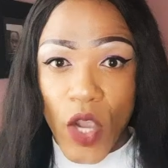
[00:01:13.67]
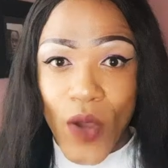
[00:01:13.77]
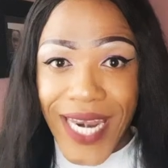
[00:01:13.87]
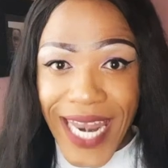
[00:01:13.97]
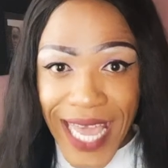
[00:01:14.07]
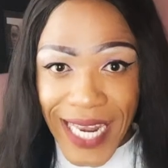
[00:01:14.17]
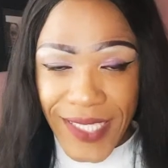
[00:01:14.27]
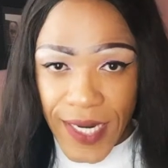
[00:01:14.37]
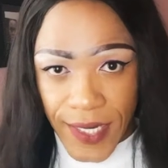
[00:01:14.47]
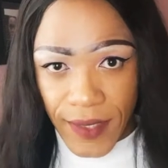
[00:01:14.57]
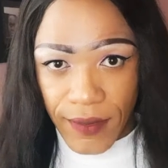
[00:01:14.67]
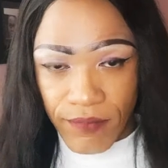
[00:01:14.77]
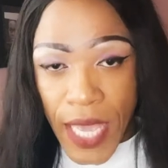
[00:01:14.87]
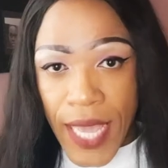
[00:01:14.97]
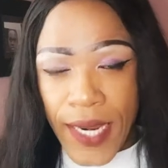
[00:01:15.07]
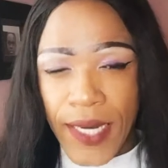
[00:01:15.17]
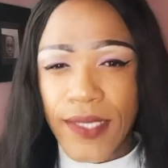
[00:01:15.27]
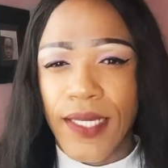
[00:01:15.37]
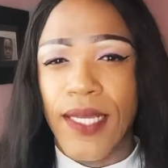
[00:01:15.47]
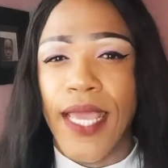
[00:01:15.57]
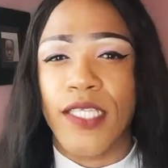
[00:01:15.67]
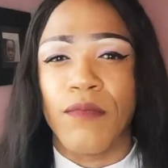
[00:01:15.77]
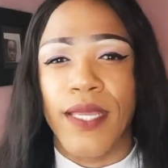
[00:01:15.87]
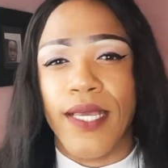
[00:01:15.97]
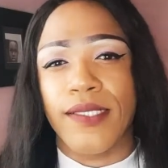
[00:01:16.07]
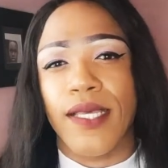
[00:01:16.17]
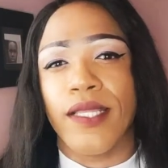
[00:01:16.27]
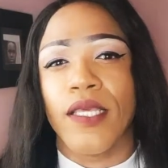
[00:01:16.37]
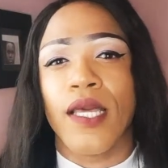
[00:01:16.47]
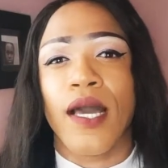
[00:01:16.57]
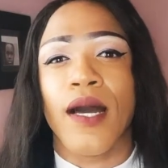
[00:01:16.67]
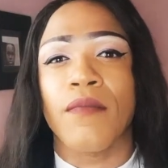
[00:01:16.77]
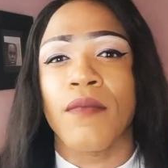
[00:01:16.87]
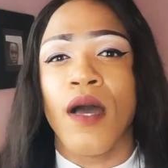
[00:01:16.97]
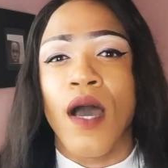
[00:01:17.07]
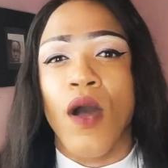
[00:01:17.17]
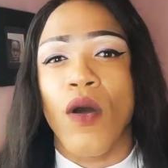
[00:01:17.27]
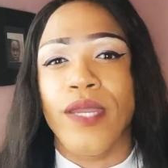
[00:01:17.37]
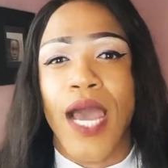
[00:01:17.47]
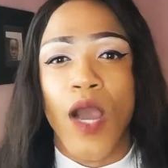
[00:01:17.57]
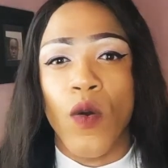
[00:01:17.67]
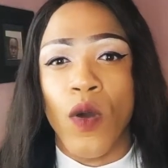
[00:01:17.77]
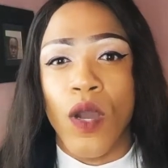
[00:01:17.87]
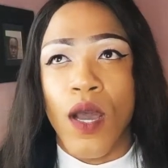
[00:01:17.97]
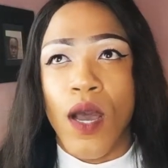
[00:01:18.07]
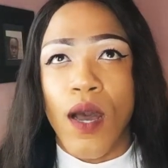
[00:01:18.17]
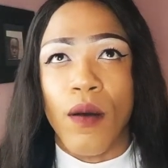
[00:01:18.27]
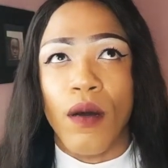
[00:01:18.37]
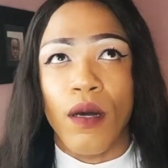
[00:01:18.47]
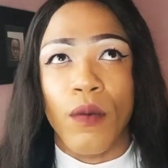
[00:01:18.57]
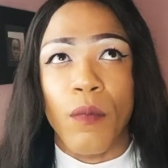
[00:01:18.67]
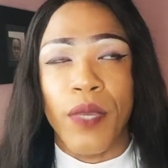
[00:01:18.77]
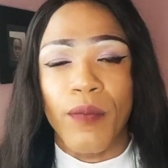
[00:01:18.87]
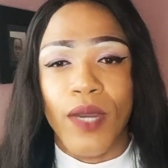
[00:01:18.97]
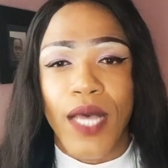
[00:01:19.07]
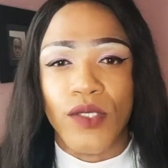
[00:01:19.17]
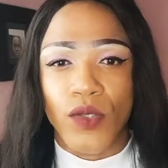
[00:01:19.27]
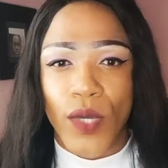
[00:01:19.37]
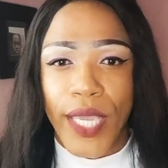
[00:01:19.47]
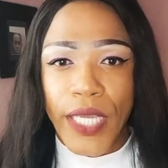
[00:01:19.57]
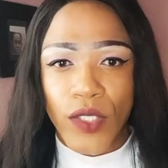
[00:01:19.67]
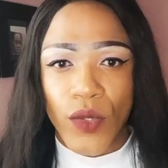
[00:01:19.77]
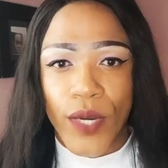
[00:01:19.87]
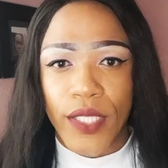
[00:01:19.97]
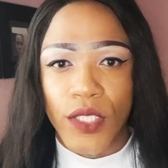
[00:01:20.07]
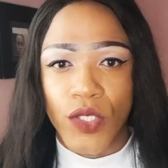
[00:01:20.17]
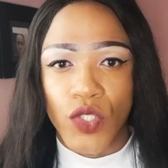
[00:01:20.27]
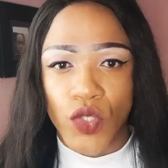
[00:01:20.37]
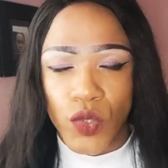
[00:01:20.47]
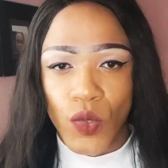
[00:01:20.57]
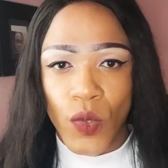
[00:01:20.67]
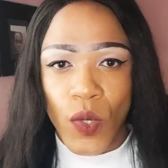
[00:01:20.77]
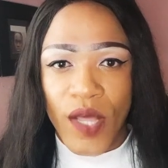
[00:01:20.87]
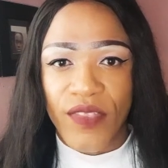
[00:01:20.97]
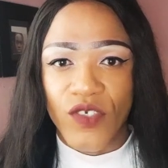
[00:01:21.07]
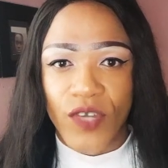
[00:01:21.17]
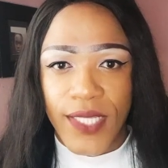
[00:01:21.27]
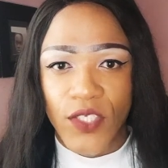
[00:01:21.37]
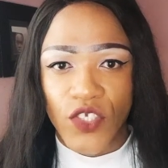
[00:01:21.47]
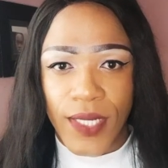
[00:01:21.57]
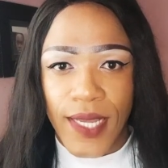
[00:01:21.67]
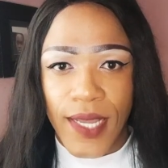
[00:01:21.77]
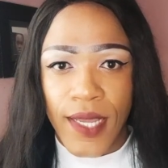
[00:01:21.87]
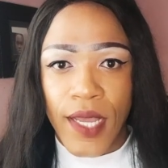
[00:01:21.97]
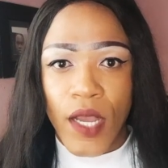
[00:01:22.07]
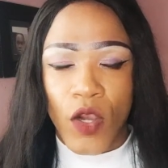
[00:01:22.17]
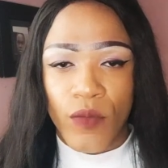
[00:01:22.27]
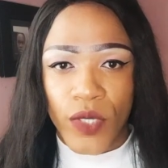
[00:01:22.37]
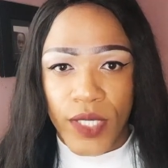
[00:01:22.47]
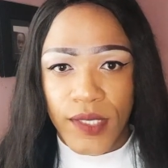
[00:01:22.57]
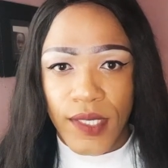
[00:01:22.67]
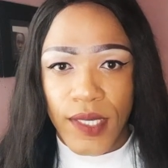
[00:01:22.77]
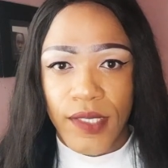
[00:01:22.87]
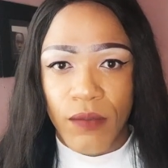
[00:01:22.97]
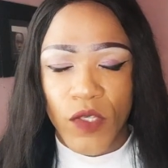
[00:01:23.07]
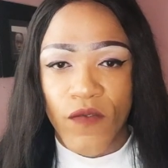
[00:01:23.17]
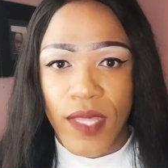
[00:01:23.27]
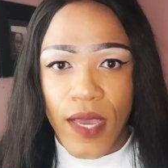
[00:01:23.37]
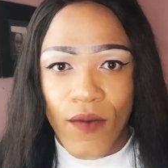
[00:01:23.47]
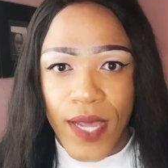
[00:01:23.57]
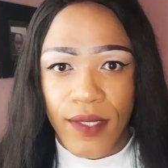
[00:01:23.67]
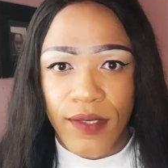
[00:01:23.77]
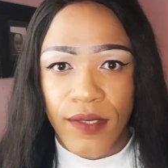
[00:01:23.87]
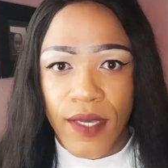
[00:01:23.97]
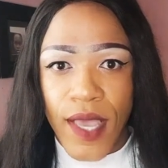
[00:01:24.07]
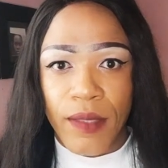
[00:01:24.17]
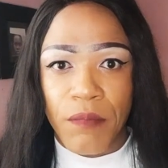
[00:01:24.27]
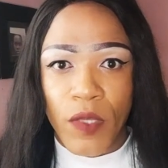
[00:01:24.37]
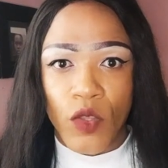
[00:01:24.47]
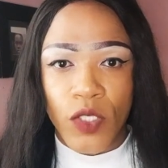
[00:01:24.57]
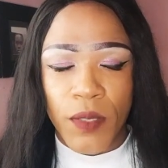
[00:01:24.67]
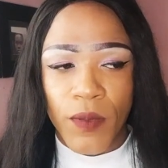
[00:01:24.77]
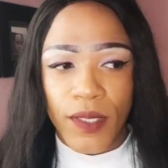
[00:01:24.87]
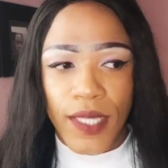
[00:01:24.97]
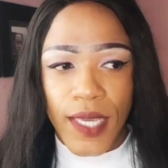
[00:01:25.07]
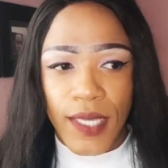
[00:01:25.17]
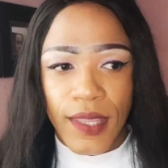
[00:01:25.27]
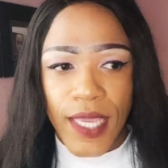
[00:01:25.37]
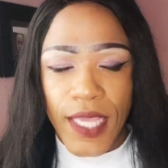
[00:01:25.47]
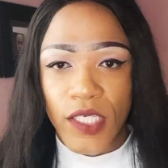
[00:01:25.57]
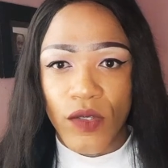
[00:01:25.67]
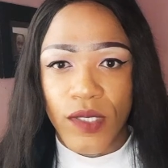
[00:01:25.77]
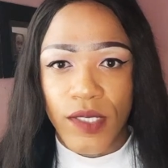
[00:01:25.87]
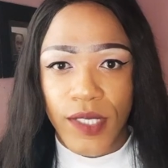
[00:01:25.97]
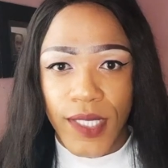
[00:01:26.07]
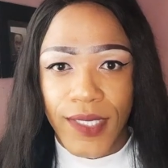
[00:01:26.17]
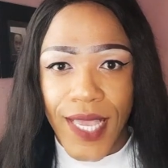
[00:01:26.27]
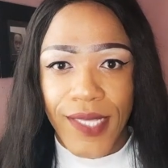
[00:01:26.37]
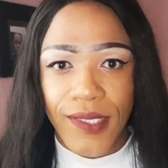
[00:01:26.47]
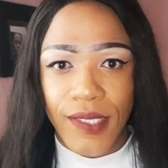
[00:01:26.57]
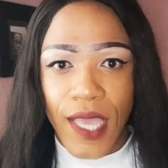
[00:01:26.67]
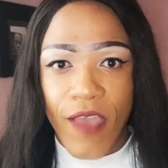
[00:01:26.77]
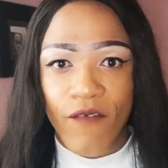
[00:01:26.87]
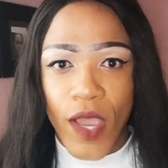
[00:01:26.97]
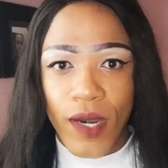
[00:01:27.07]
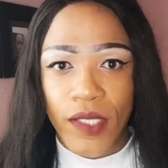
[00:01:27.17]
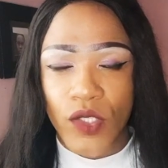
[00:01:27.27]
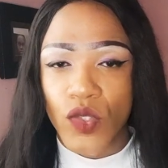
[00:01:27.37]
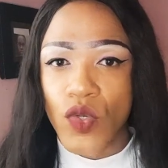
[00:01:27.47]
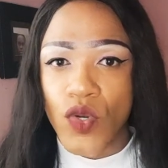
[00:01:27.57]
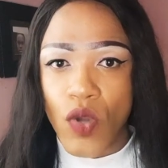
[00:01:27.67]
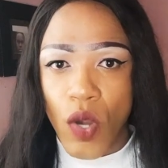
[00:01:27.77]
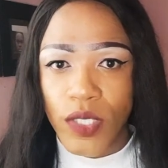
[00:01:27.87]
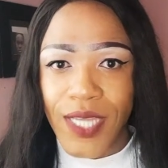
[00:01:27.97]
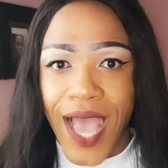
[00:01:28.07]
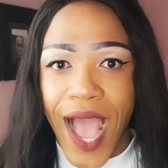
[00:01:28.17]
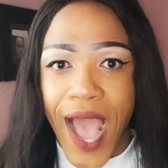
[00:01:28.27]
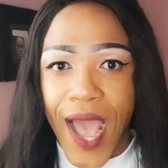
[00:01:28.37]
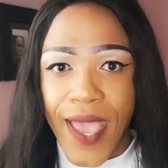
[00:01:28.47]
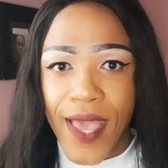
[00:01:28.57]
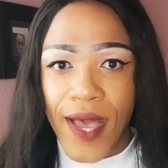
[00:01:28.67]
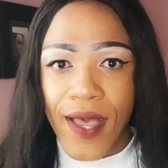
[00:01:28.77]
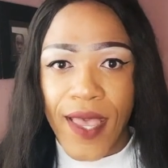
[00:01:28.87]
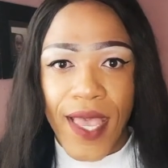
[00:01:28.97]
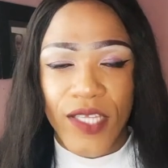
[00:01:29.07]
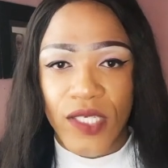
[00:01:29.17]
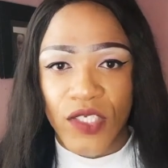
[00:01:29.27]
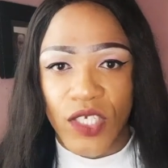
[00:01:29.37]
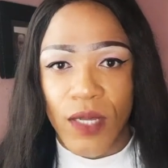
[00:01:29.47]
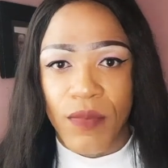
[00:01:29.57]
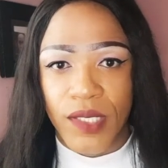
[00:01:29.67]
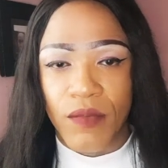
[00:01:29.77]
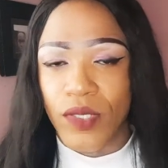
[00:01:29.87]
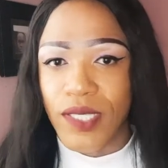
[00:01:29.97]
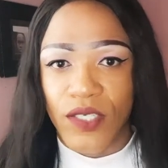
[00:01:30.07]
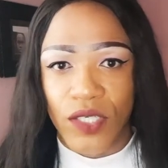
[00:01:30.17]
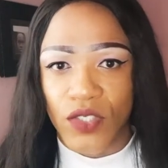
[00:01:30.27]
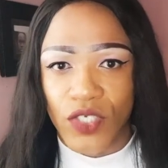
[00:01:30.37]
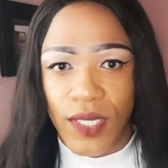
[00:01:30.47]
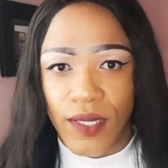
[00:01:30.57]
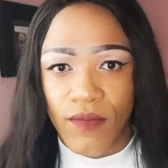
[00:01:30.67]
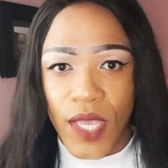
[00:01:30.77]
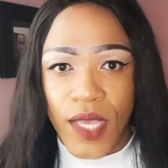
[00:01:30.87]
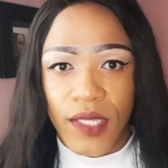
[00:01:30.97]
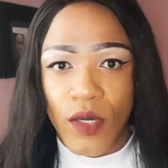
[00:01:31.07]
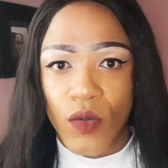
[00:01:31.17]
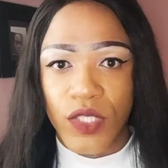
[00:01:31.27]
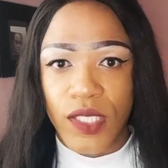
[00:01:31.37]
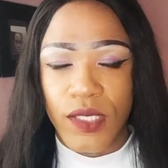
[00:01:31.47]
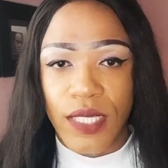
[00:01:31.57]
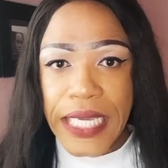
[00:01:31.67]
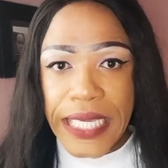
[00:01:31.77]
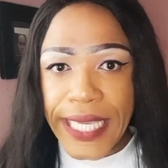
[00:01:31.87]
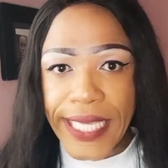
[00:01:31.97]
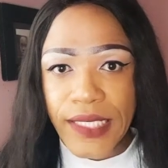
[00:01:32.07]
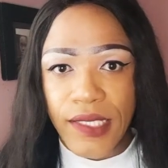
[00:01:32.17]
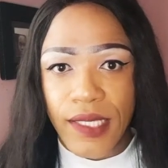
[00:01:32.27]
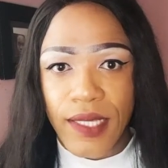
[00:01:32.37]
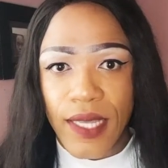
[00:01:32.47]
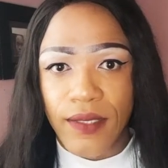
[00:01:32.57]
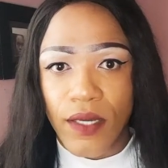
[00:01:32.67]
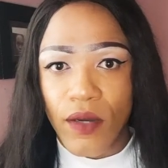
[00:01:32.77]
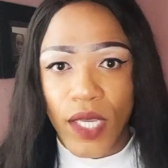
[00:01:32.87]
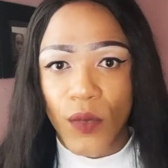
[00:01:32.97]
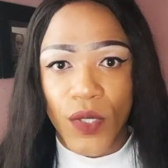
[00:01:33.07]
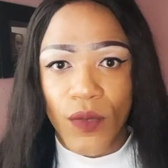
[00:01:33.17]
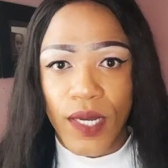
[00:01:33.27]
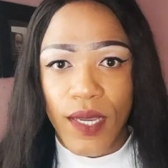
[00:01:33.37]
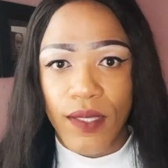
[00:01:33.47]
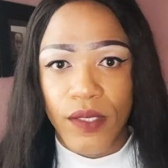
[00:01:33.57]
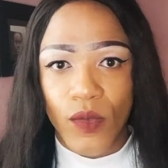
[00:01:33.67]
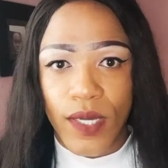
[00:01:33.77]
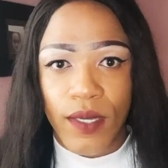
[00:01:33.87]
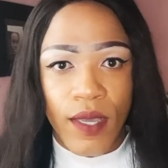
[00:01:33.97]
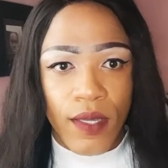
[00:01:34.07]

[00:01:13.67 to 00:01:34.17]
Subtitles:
On Lala Zanel. Lala Zanel explained exactly on how people are so ignorant to the transgender community in terms of their rights. Those people, they actually don't see it as a violence to not hire a transgender person because they're transgender. They will just easily say that, okay, we don't want to hire this one.